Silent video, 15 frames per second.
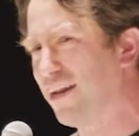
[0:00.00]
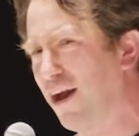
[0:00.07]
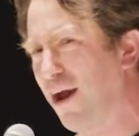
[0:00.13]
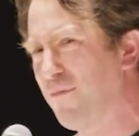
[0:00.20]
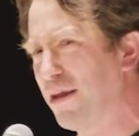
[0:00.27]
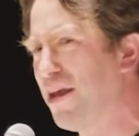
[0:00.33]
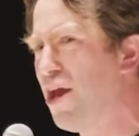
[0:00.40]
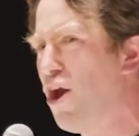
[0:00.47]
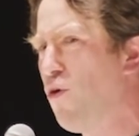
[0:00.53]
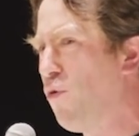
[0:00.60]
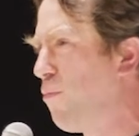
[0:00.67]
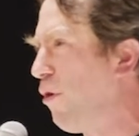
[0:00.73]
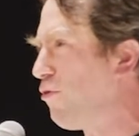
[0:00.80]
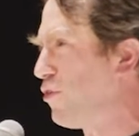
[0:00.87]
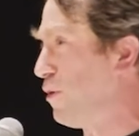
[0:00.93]
No, I mean, we're
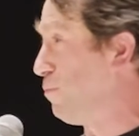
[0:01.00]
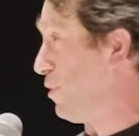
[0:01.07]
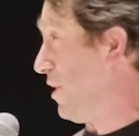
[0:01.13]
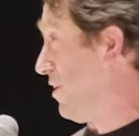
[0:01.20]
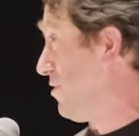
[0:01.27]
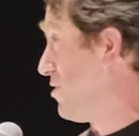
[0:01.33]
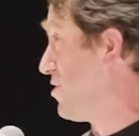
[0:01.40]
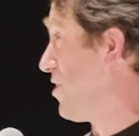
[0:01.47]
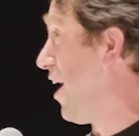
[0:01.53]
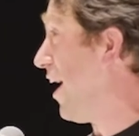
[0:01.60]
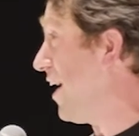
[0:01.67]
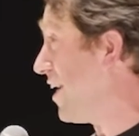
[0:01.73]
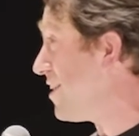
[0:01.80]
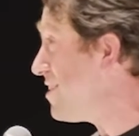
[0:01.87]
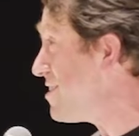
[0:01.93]
both in political
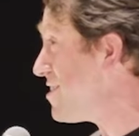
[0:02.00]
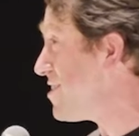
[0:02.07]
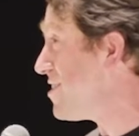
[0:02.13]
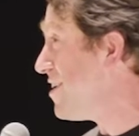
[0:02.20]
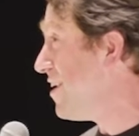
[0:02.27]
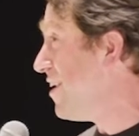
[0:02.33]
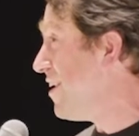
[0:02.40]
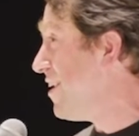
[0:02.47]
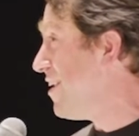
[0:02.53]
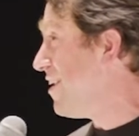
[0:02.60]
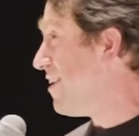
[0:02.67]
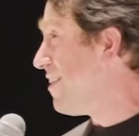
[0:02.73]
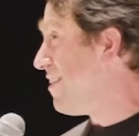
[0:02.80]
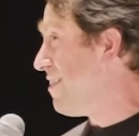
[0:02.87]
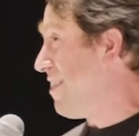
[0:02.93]
science.
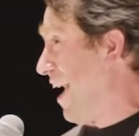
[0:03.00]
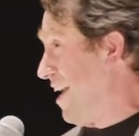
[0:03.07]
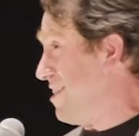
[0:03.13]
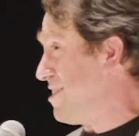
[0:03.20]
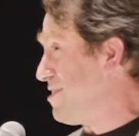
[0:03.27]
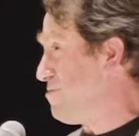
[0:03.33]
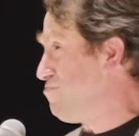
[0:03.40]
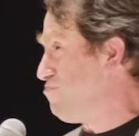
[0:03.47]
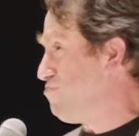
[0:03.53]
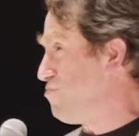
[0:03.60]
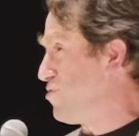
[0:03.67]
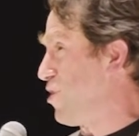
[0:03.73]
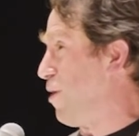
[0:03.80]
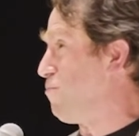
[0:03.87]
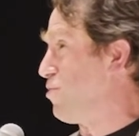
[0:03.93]
That's
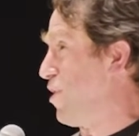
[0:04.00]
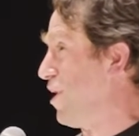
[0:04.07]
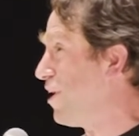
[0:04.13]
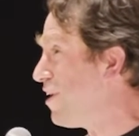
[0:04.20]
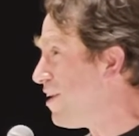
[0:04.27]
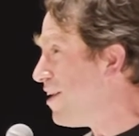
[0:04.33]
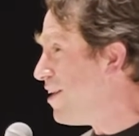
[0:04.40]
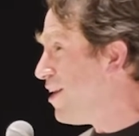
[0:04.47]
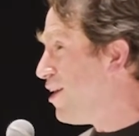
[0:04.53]
something.